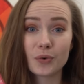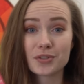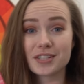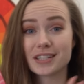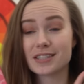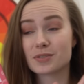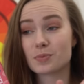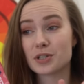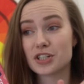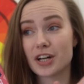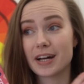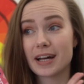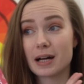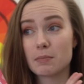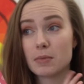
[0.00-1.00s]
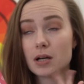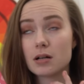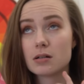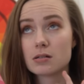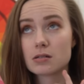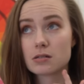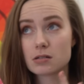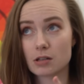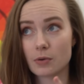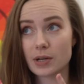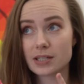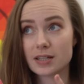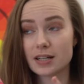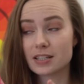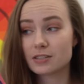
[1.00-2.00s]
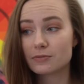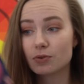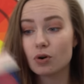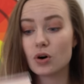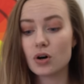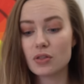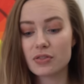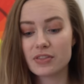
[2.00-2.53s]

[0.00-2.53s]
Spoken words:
Ortiz, which I am so excited for.